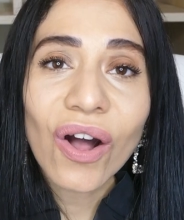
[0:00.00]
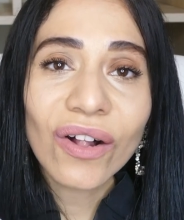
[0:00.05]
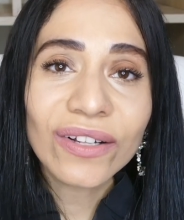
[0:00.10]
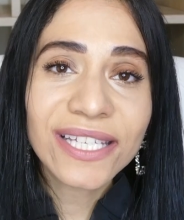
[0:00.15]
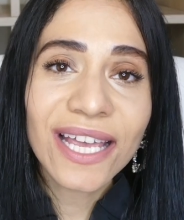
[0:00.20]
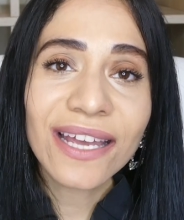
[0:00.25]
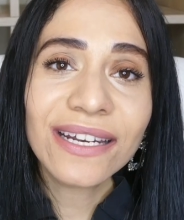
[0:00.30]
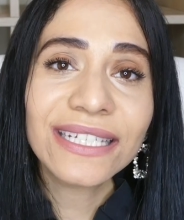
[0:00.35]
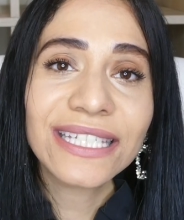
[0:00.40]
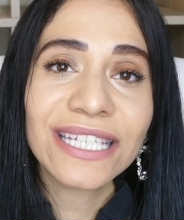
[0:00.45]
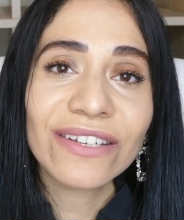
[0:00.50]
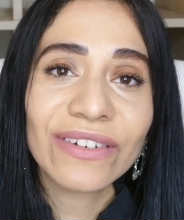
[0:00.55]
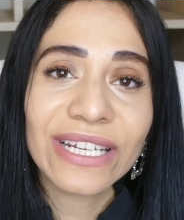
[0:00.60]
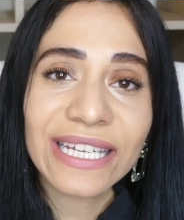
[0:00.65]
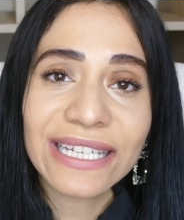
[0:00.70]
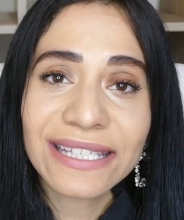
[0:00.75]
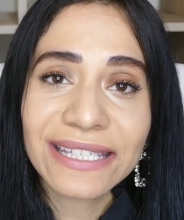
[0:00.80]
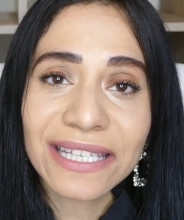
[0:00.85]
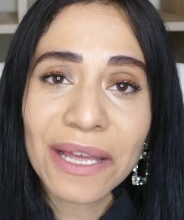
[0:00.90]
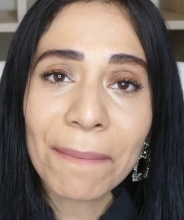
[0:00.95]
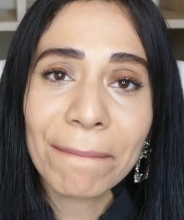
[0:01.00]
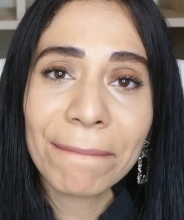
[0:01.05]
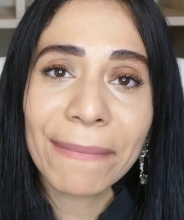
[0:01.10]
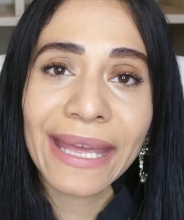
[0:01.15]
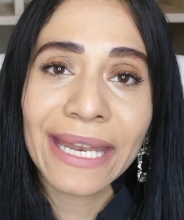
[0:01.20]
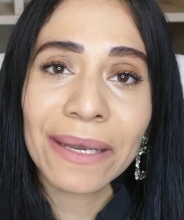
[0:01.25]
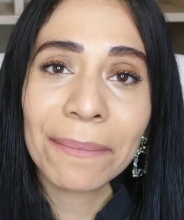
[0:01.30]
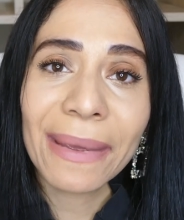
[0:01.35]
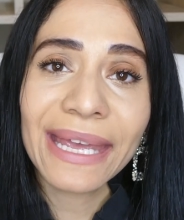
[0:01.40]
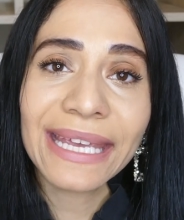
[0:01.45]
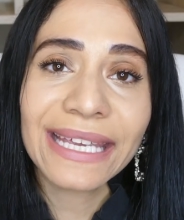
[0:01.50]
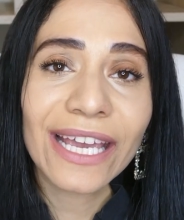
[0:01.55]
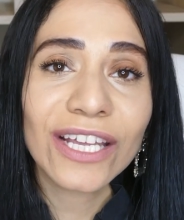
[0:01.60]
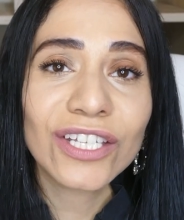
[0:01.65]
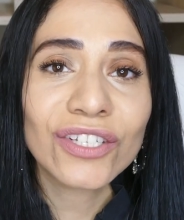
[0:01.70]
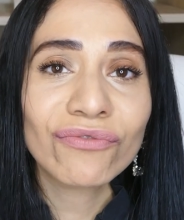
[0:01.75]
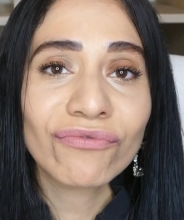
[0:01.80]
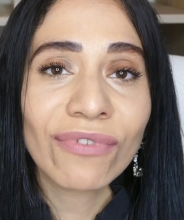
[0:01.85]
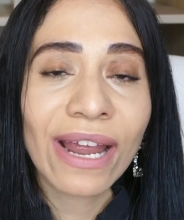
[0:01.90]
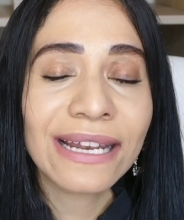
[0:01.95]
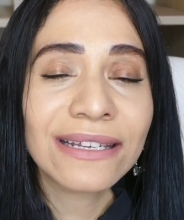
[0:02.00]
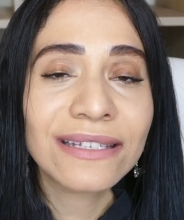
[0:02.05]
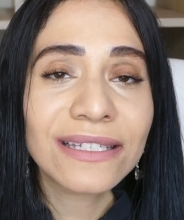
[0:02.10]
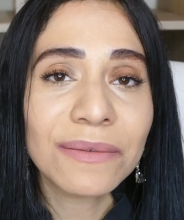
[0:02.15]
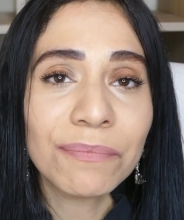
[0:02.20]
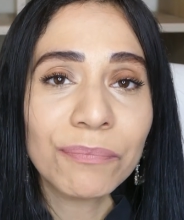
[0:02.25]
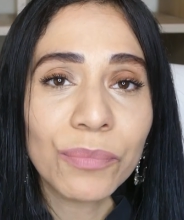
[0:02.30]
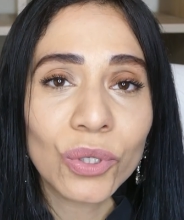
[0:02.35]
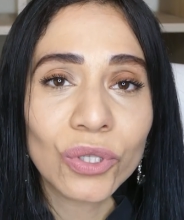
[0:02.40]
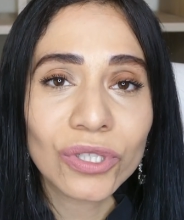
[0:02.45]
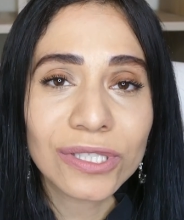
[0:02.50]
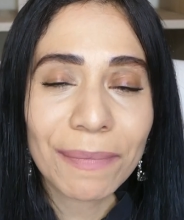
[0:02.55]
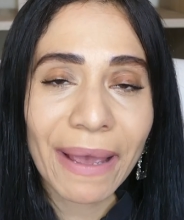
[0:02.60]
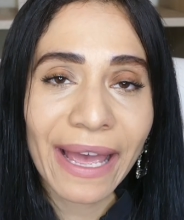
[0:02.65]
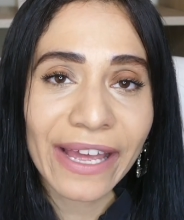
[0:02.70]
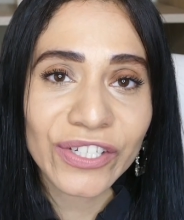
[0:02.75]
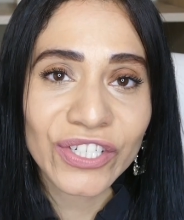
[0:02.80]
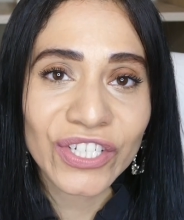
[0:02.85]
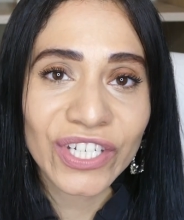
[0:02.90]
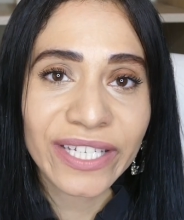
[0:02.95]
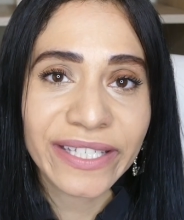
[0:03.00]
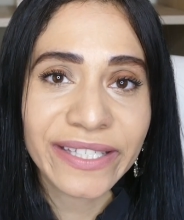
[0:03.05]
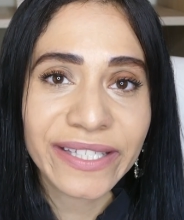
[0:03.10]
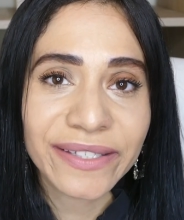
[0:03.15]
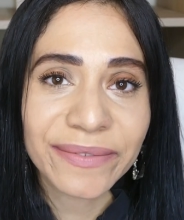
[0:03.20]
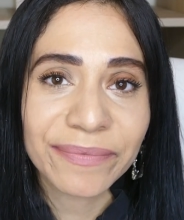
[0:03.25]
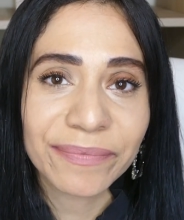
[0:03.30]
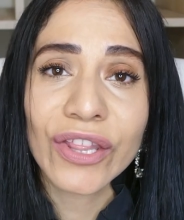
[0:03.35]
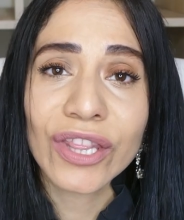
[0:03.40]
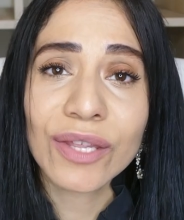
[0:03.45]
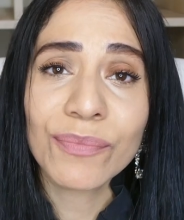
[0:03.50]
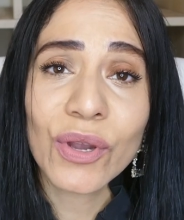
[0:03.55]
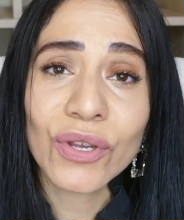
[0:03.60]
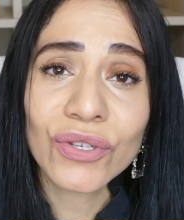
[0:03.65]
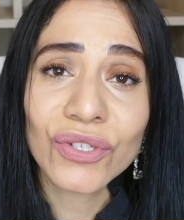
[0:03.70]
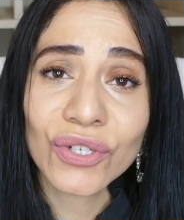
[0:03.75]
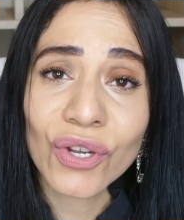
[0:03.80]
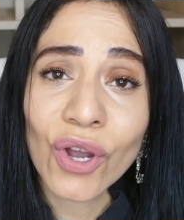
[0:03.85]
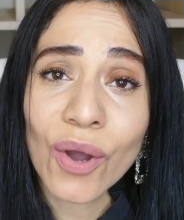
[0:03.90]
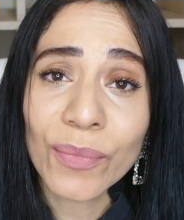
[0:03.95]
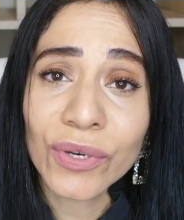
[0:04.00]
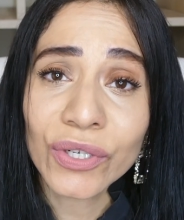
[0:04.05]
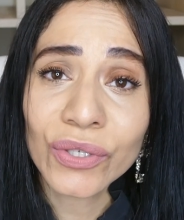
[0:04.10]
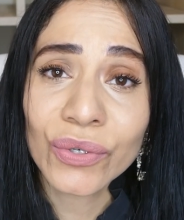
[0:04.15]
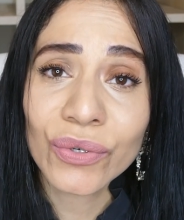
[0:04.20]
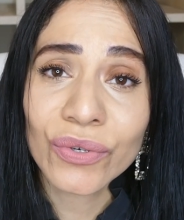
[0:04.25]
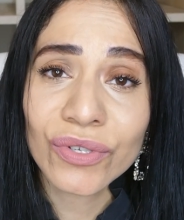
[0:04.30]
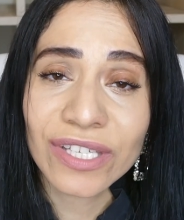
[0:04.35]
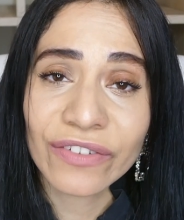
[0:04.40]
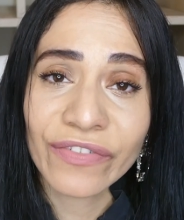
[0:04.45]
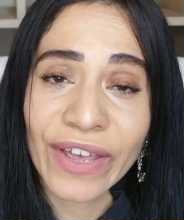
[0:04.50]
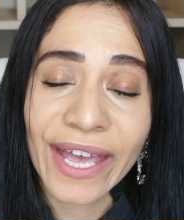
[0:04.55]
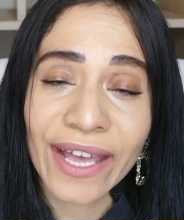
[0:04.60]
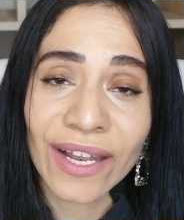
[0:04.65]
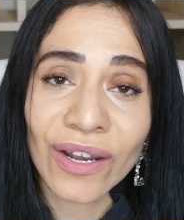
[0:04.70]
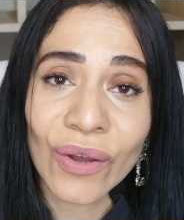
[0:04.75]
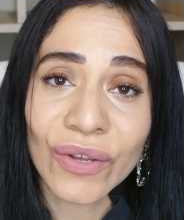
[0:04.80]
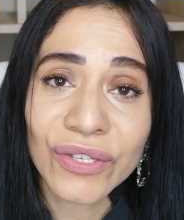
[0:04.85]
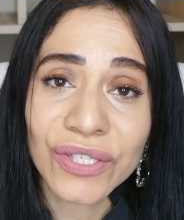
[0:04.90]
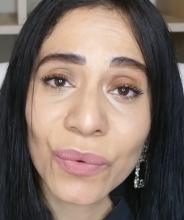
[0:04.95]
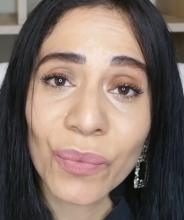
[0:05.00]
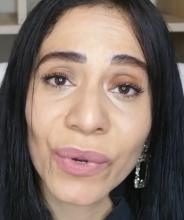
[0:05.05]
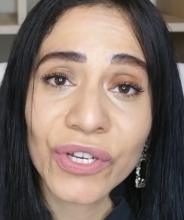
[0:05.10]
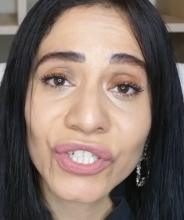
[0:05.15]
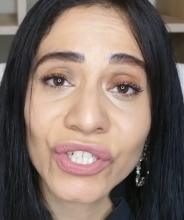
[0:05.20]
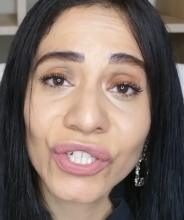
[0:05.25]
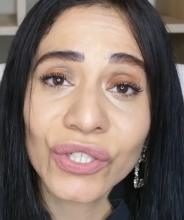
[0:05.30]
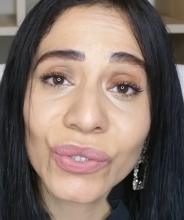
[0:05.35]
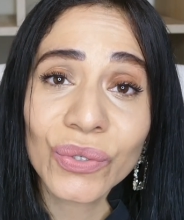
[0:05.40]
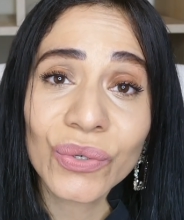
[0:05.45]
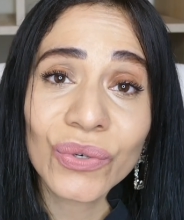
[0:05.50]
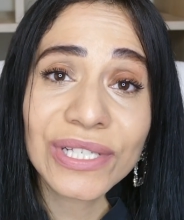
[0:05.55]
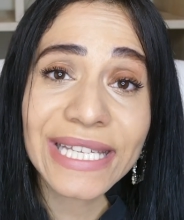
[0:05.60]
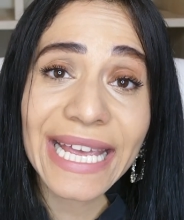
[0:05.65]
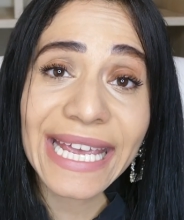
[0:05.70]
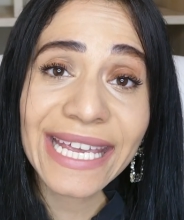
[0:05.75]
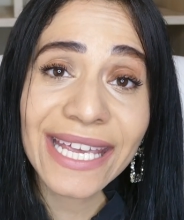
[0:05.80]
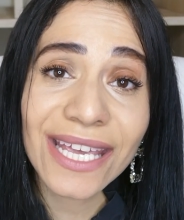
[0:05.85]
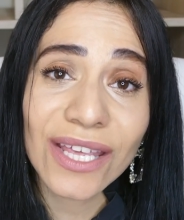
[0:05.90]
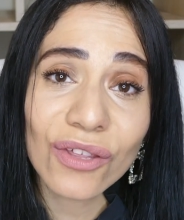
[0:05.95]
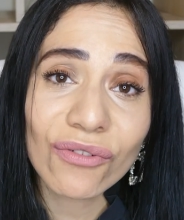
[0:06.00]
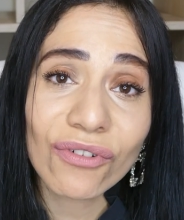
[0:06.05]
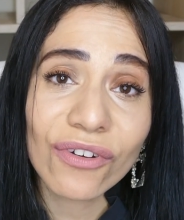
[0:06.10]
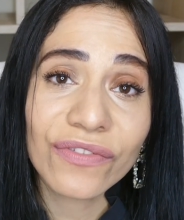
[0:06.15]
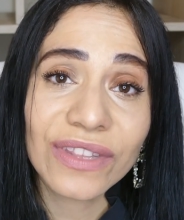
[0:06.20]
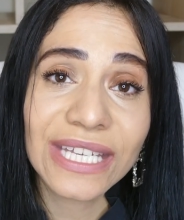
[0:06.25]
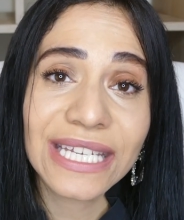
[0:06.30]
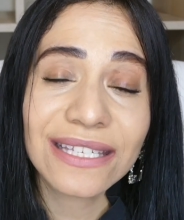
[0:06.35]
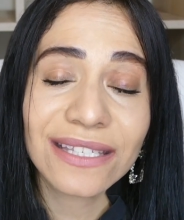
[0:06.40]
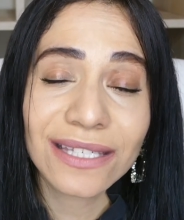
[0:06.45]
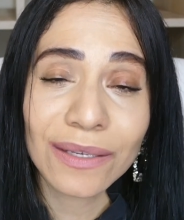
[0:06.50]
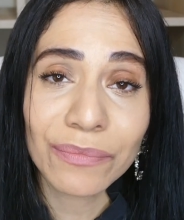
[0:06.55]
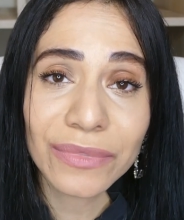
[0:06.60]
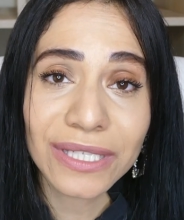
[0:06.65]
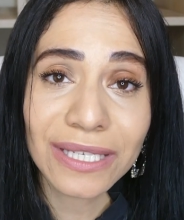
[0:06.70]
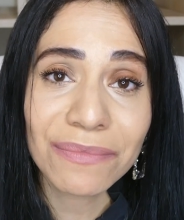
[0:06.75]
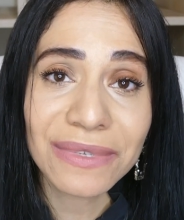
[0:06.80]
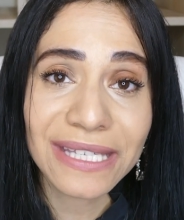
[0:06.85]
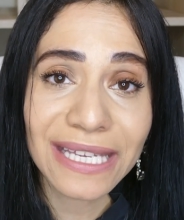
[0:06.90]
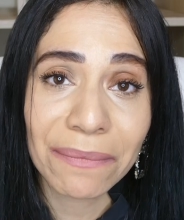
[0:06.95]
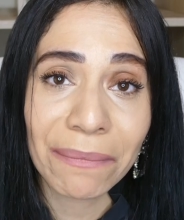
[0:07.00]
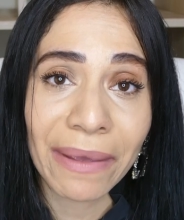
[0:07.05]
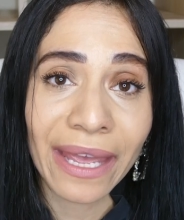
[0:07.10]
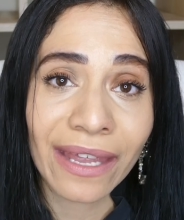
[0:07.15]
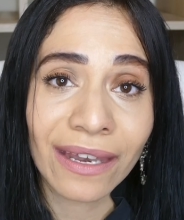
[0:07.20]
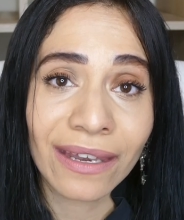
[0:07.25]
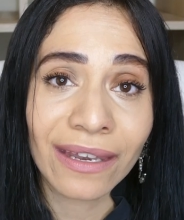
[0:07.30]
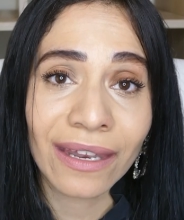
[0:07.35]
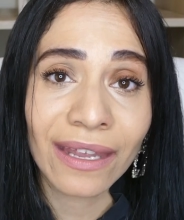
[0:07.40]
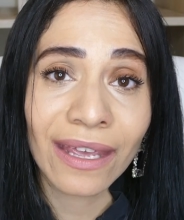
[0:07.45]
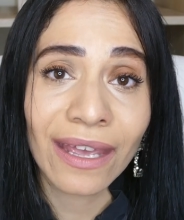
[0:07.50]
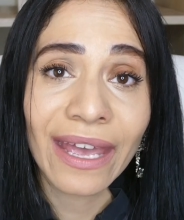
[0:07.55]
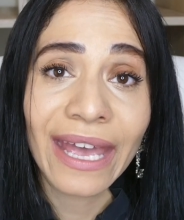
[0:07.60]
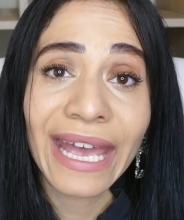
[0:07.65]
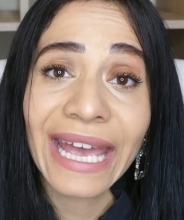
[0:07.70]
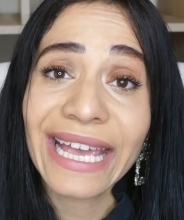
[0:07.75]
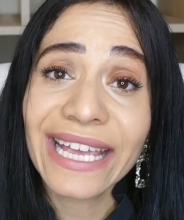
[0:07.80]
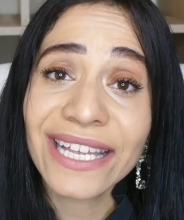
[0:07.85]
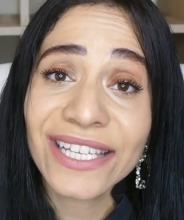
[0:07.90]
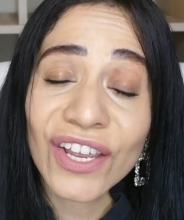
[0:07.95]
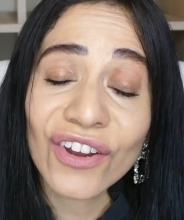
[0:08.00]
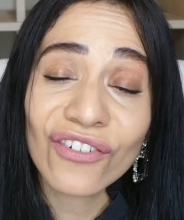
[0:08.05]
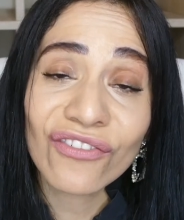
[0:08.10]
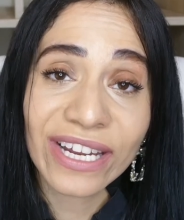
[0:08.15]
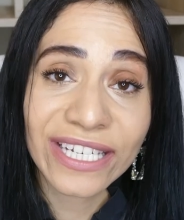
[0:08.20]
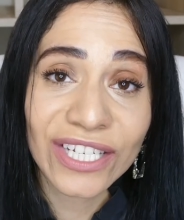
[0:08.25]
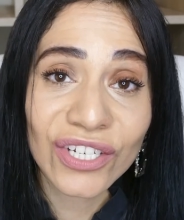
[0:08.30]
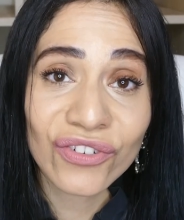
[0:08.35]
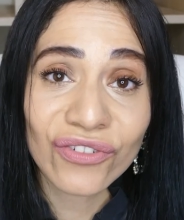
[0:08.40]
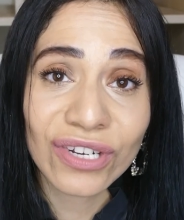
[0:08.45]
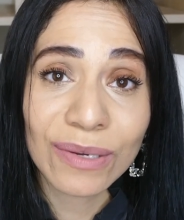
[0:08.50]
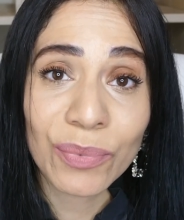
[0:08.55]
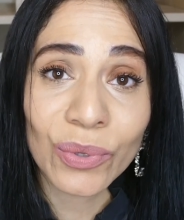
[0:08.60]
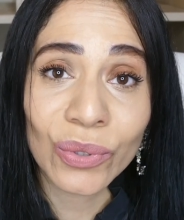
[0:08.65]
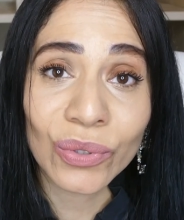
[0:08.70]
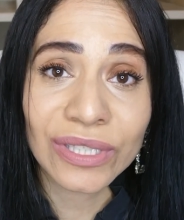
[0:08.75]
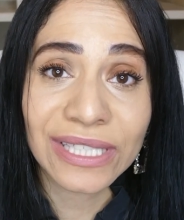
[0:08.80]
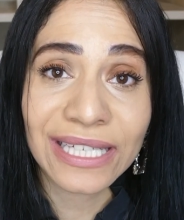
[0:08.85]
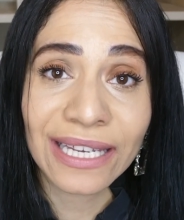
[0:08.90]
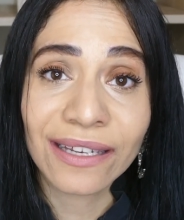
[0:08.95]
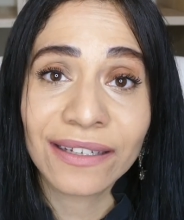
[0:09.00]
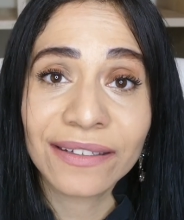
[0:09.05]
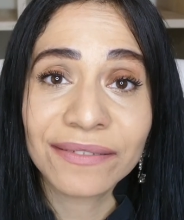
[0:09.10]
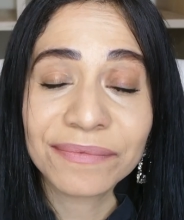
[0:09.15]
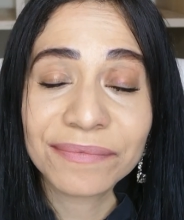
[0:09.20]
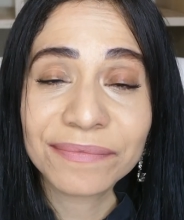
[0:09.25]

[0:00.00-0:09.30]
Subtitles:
Alternatively, some men may get random bald patches. The most common cause of hair loss, which can cause either of these symptoms in men, is hereditary balding.